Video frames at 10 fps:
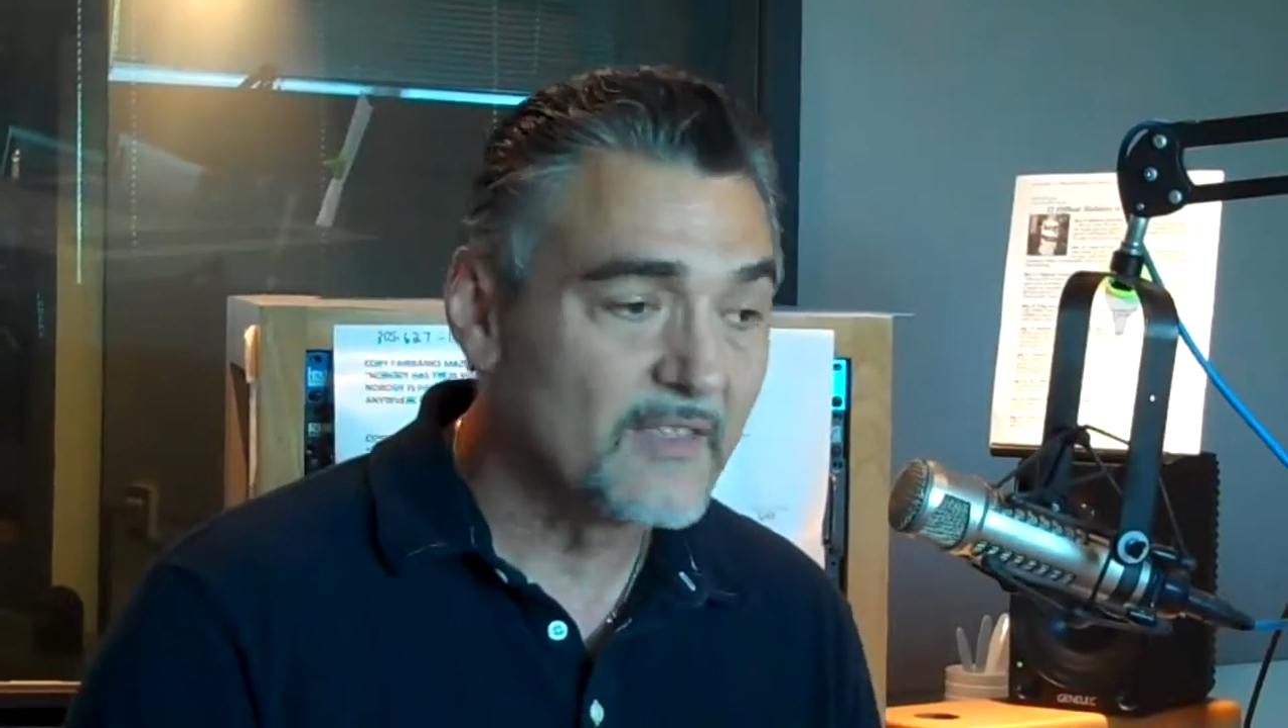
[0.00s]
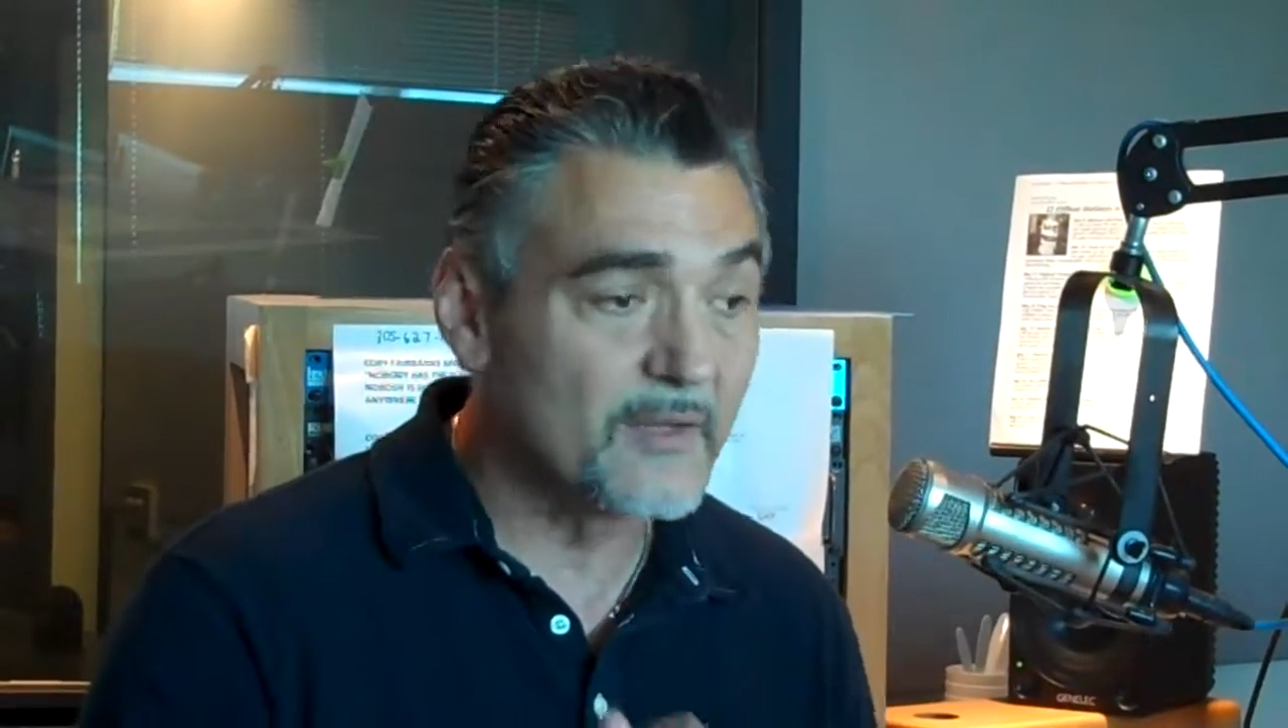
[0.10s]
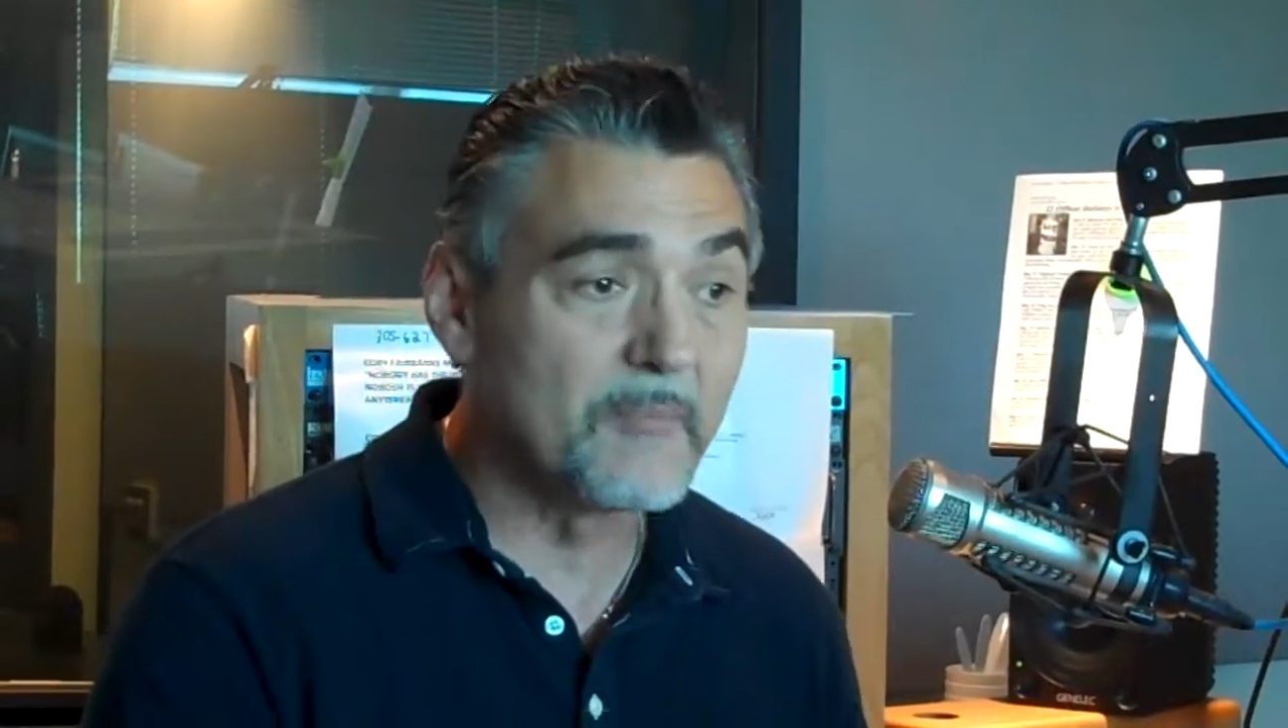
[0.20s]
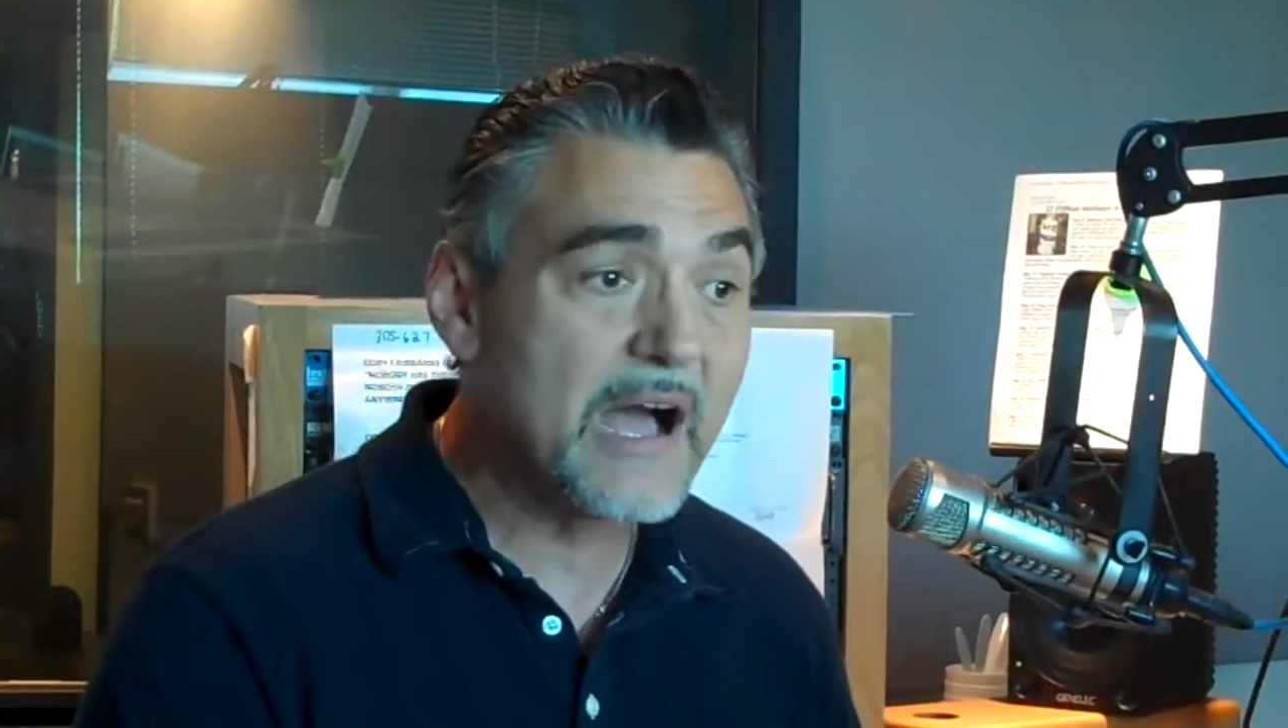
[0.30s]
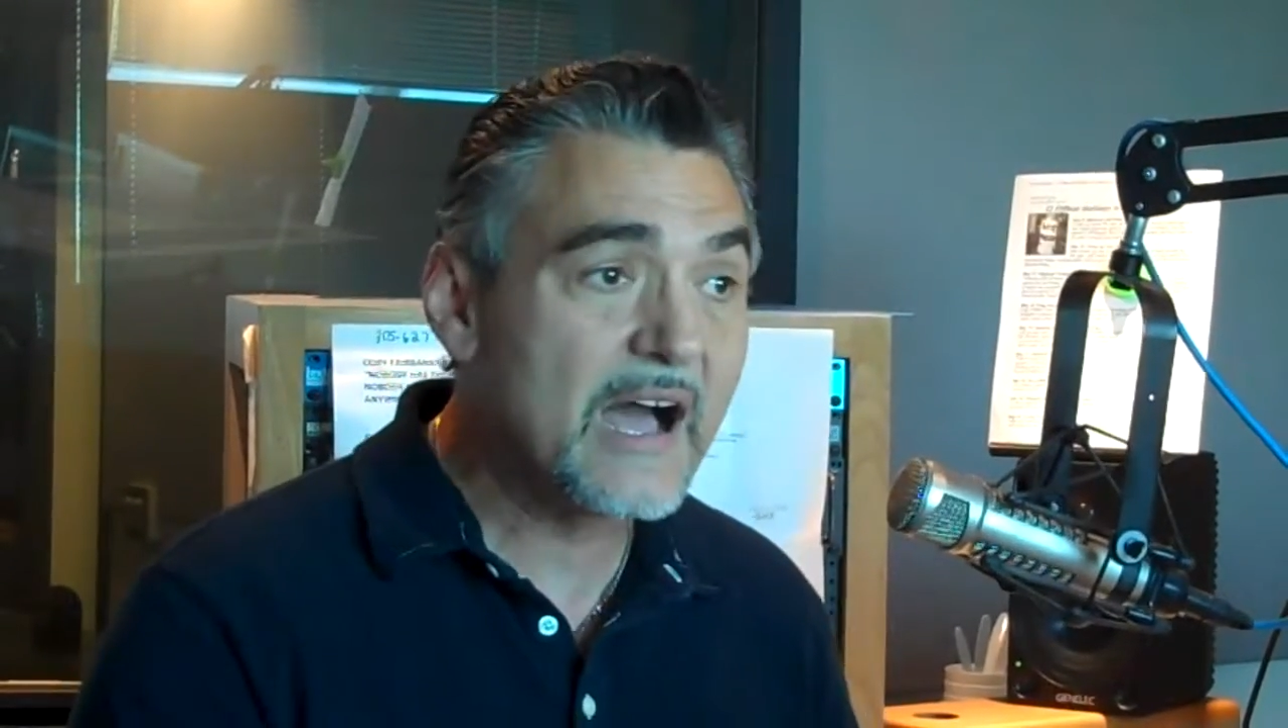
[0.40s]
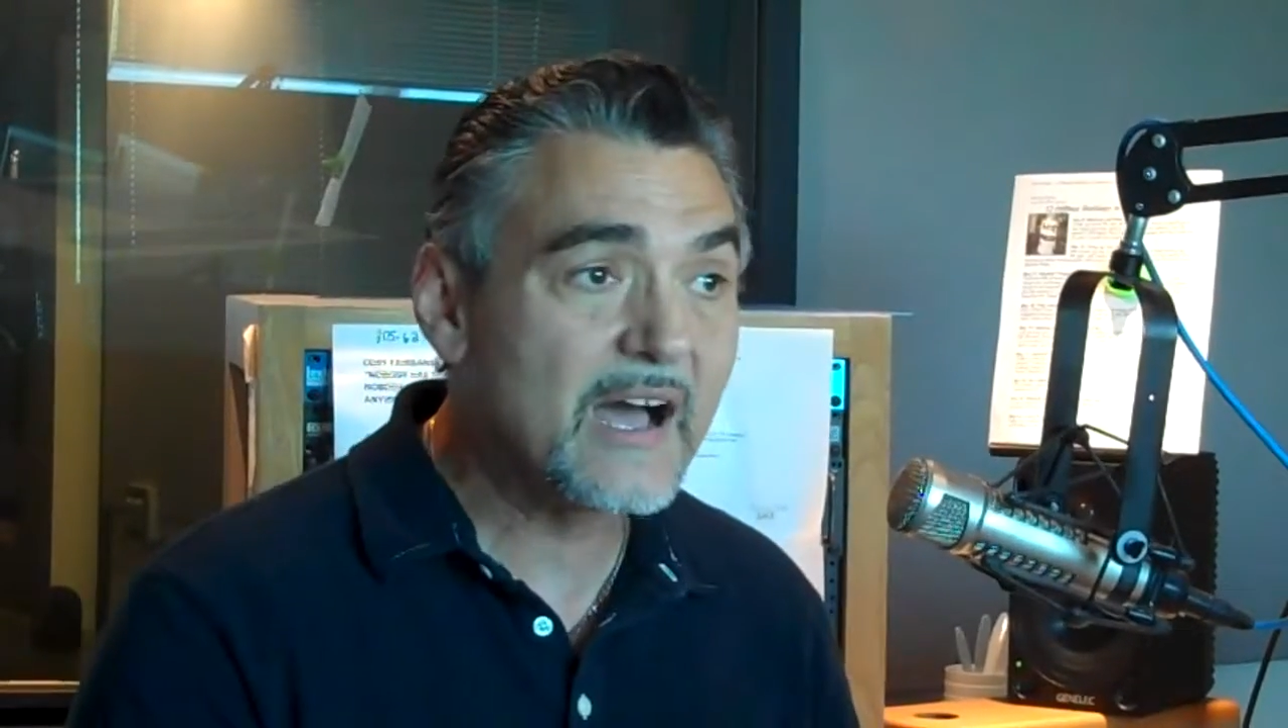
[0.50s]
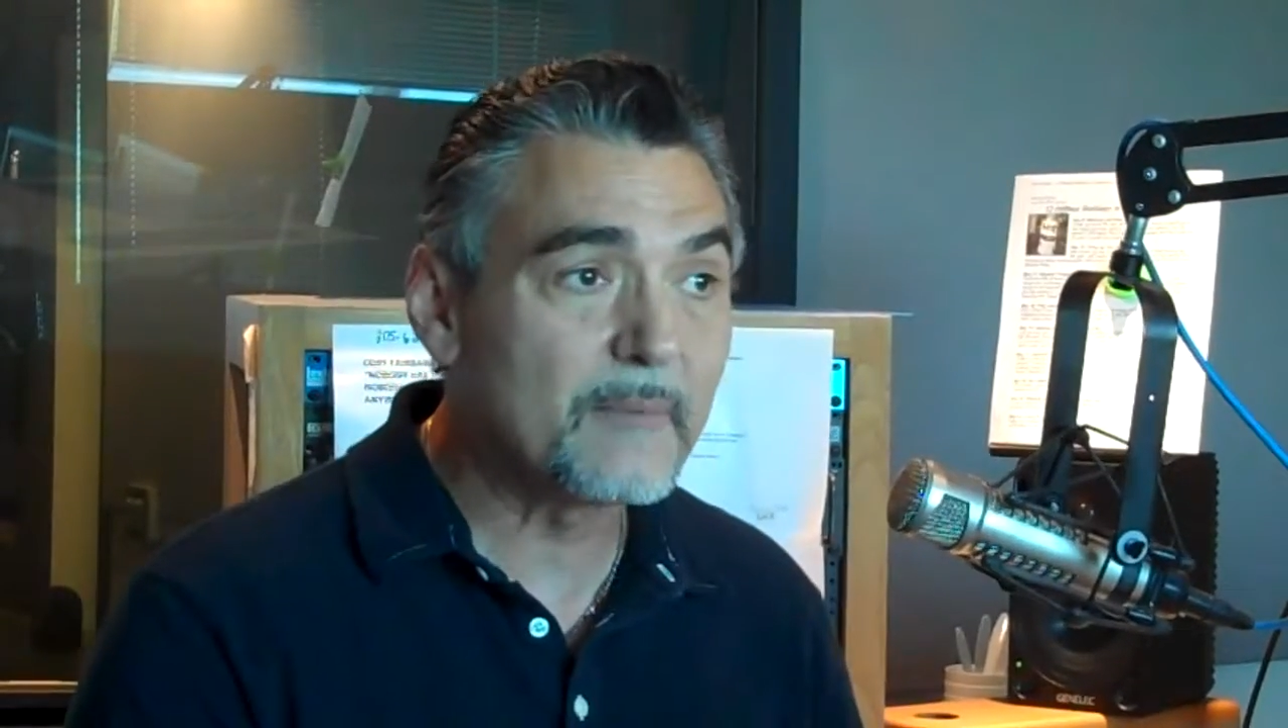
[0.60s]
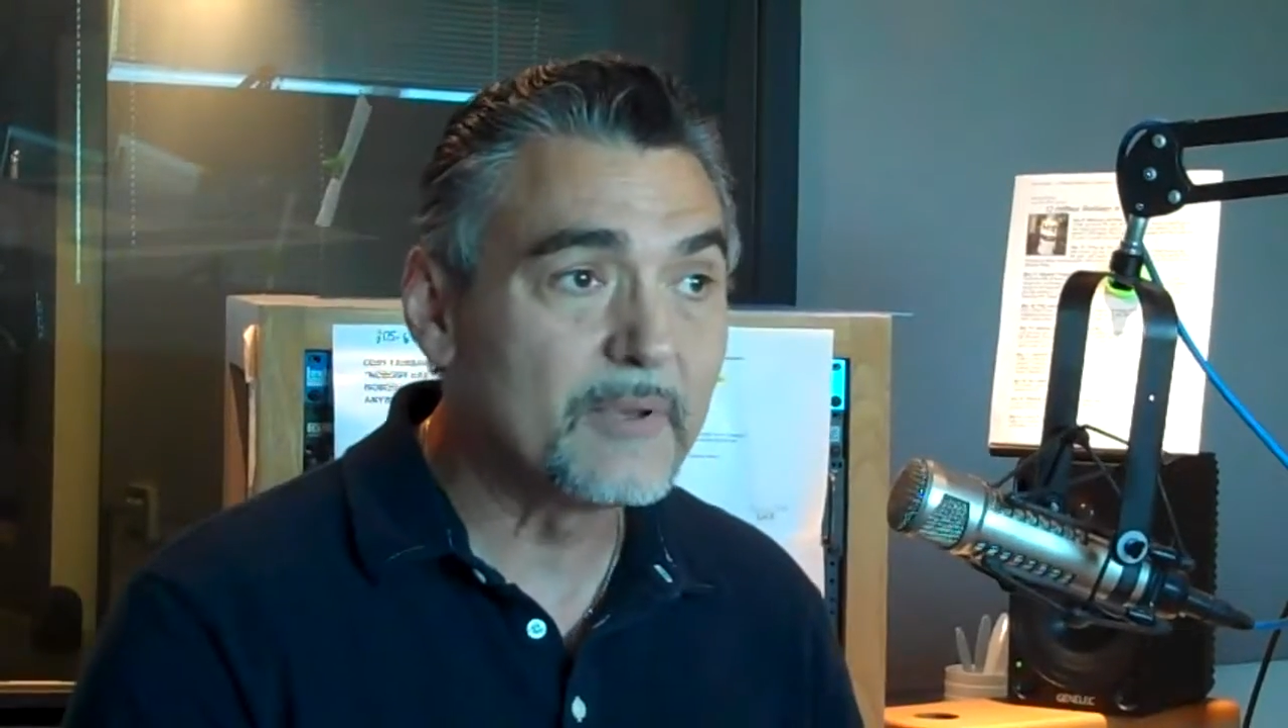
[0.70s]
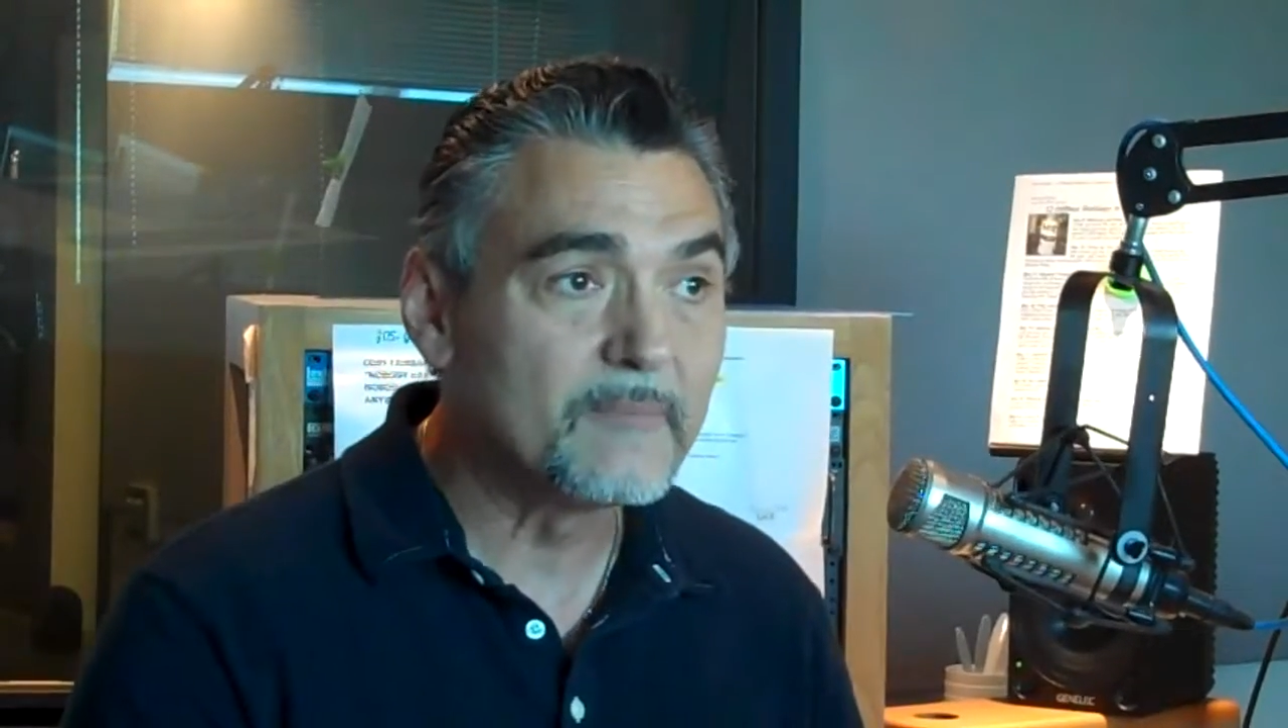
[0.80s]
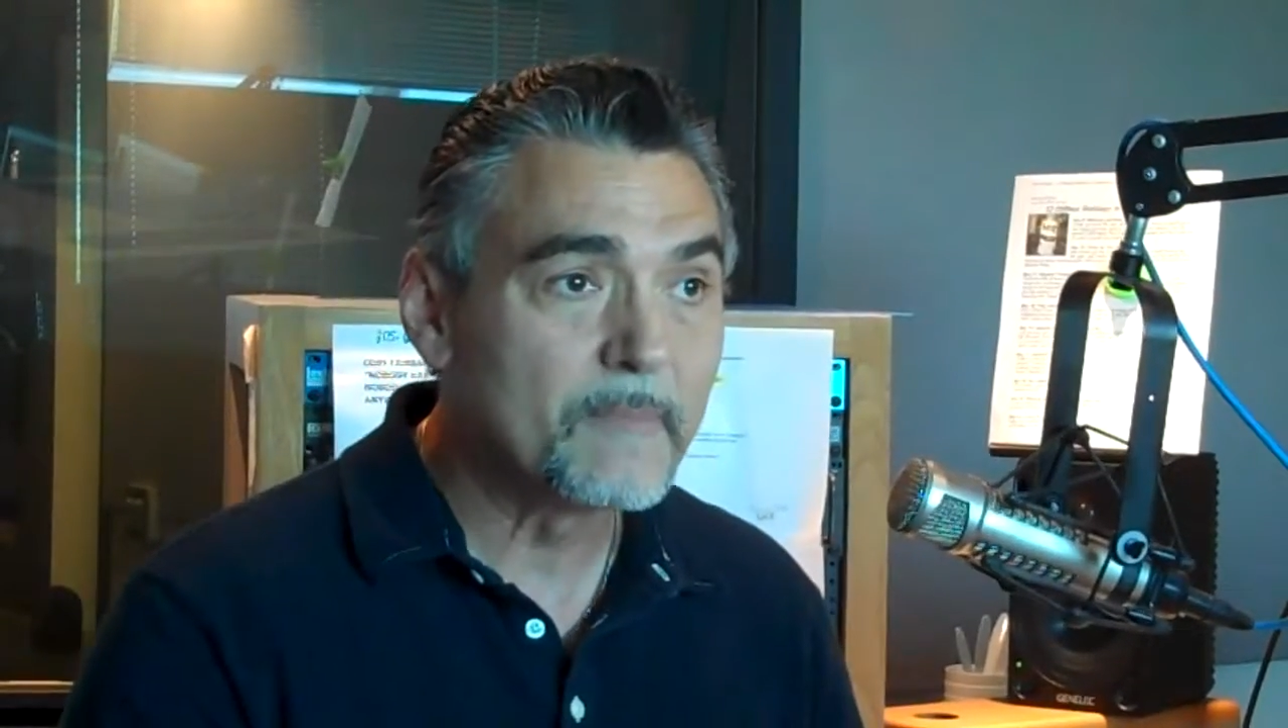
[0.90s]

the mob